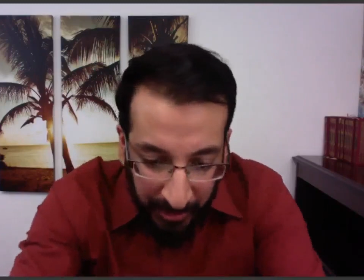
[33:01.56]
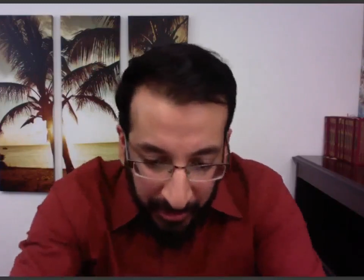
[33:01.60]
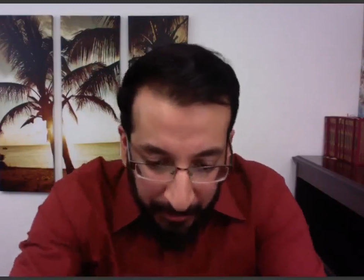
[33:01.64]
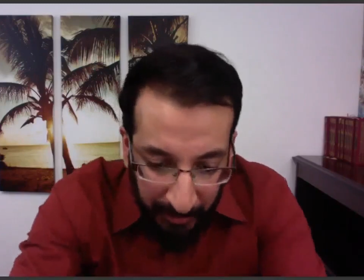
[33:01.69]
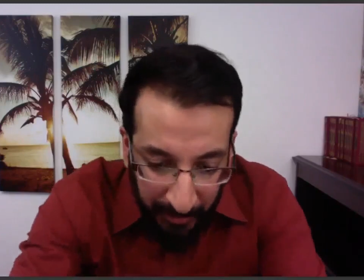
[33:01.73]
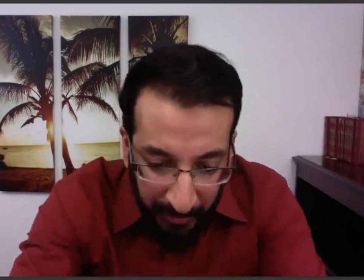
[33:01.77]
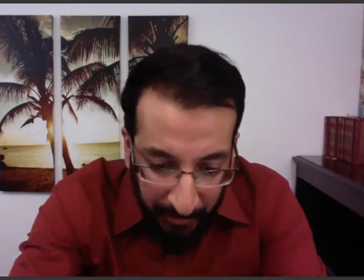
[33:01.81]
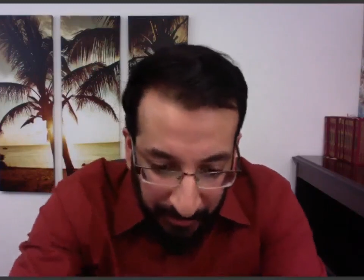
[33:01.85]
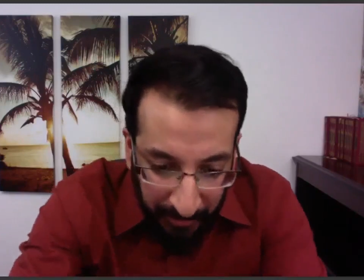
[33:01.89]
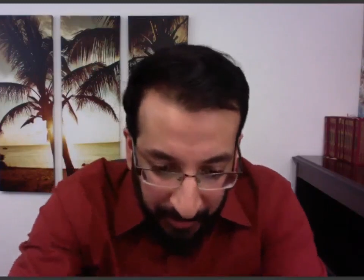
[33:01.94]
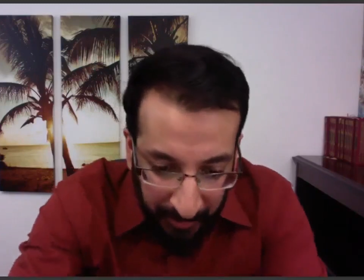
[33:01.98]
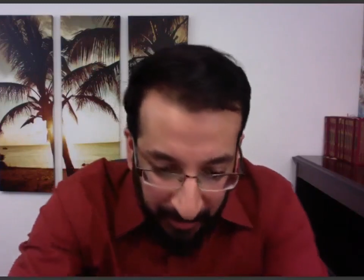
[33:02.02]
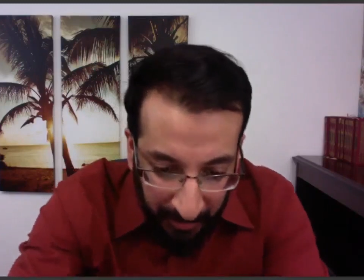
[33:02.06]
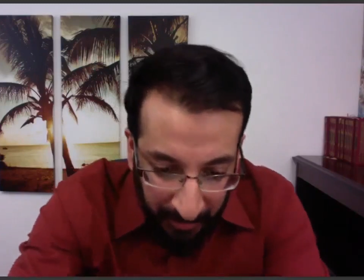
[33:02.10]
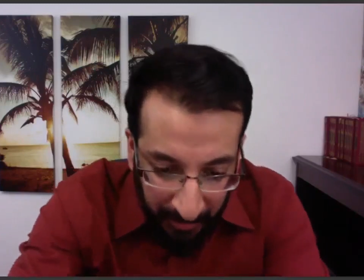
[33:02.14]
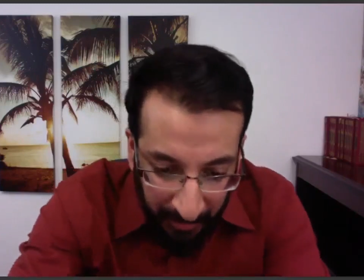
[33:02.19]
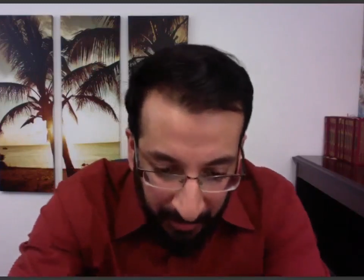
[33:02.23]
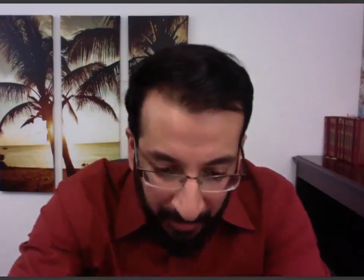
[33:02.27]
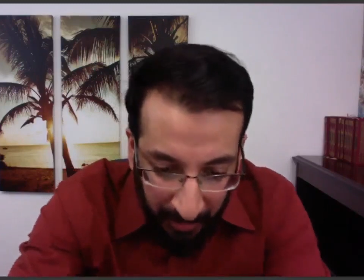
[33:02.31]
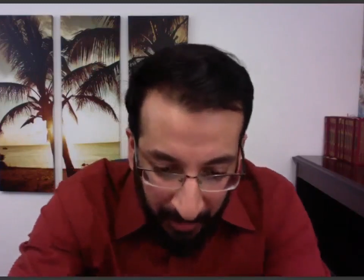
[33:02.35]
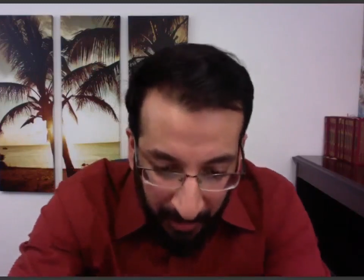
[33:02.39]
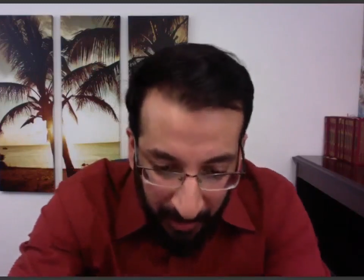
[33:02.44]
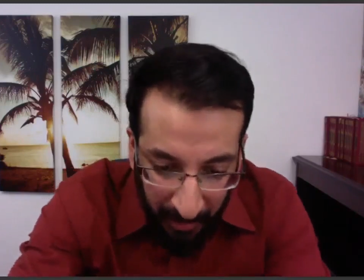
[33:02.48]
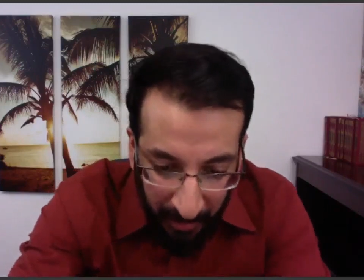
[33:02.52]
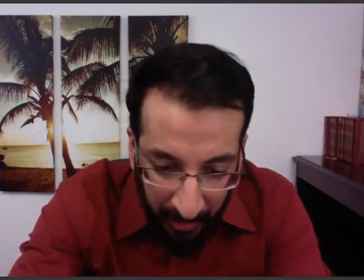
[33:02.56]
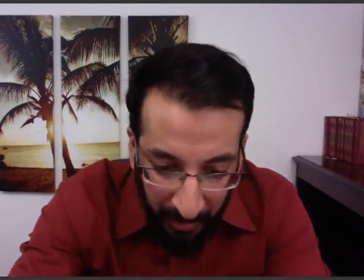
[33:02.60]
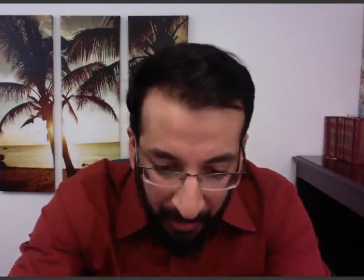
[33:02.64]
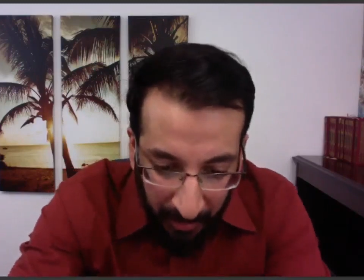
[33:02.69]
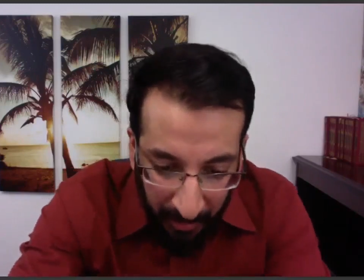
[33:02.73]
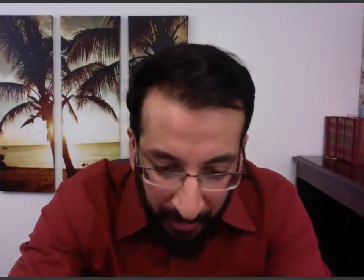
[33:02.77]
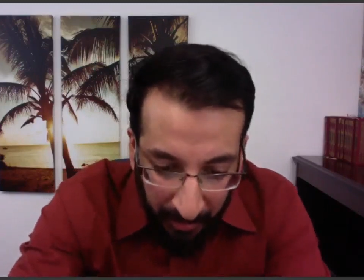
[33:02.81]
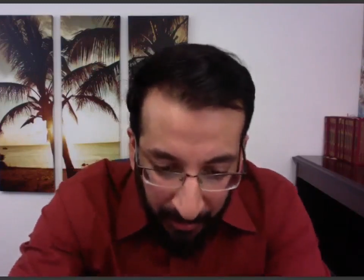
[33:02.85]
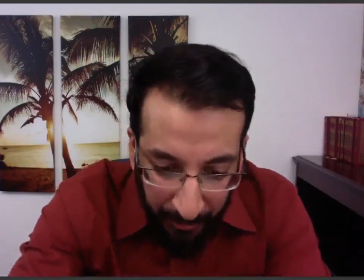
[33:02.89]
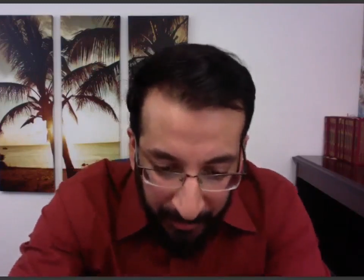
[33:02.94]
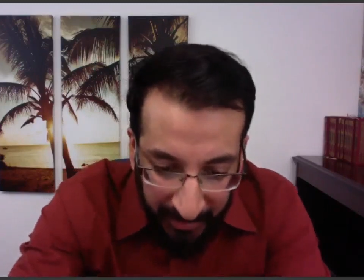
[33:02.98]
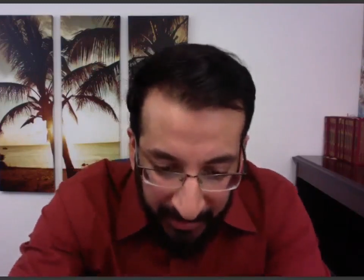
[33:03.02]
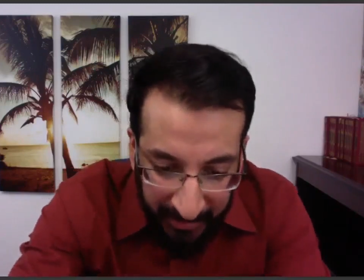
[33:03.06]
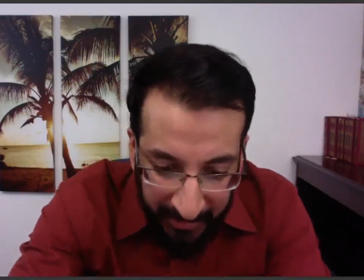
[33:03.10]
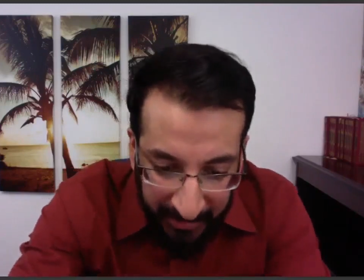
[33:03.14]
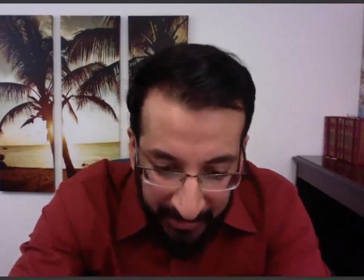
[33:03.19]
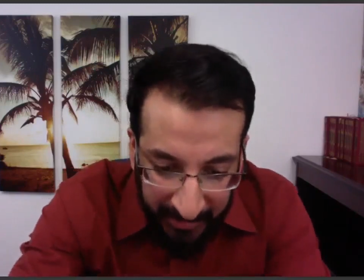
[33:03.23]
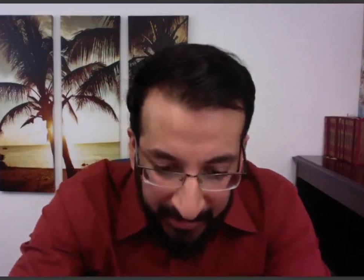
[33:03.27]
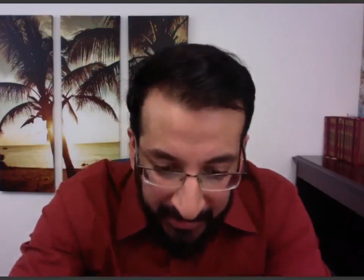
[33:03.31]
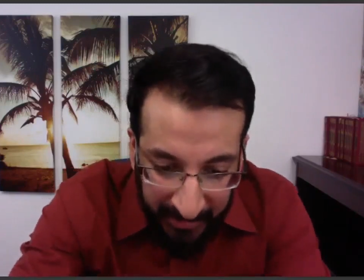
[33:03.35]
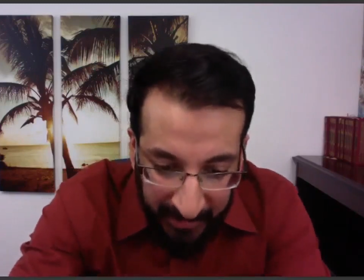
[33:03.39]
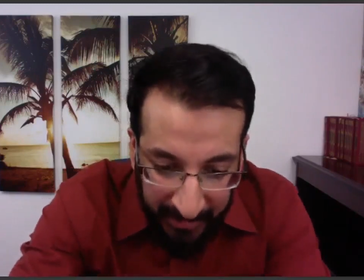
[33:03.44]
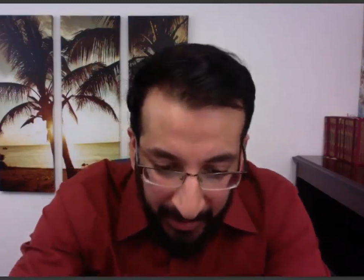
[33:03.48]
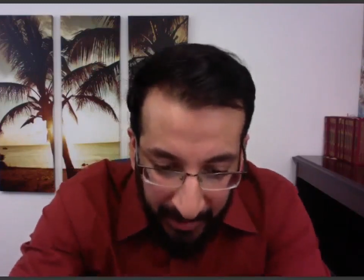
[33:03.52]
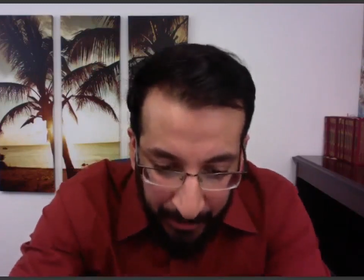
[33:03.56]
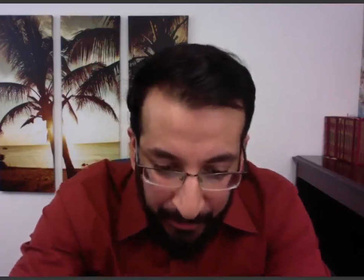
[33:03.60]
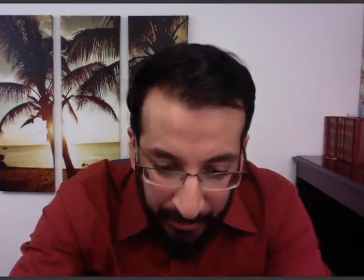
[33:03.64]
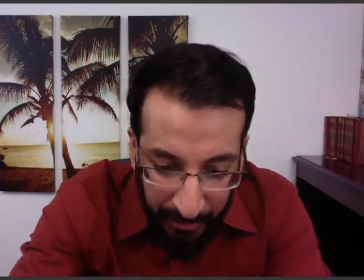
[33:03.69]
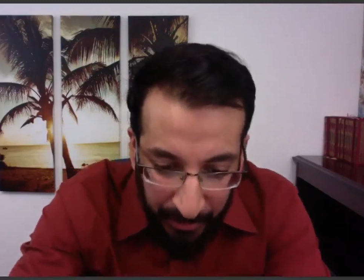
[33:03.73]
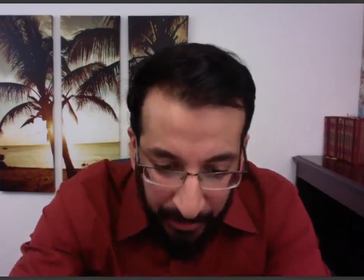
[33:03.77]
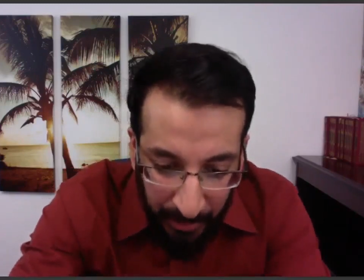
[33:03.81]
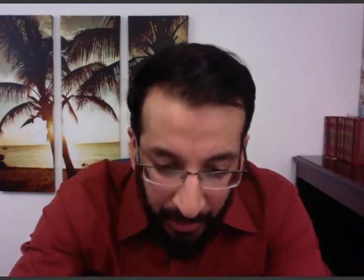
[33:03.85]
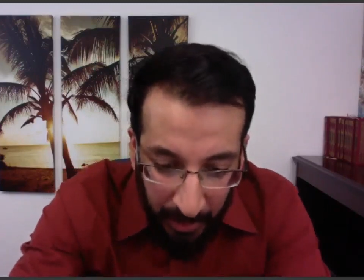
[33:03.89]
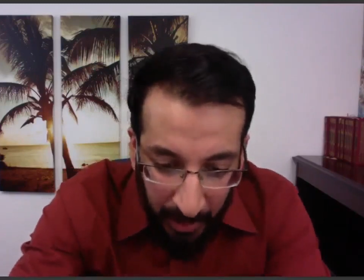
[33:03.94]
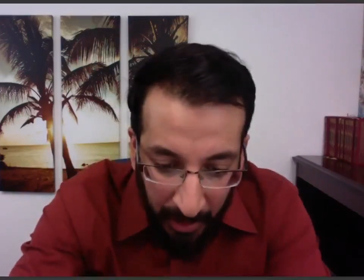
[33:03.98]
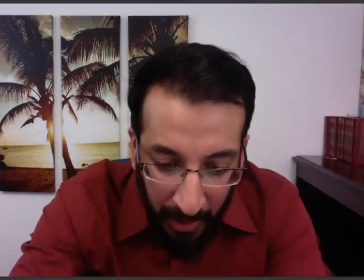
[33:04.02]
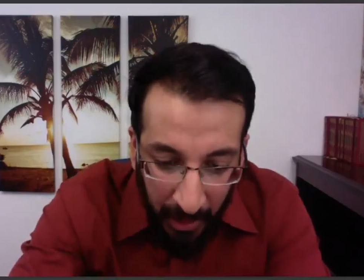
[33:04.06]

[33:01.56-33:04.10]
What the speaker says: of the basic steps